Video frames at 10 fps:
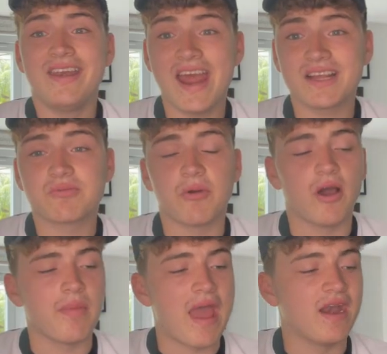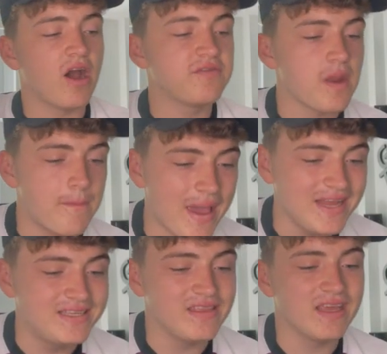Next one up then, I've
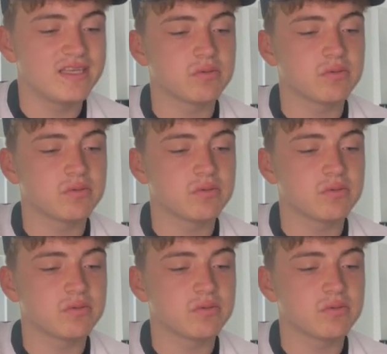debated this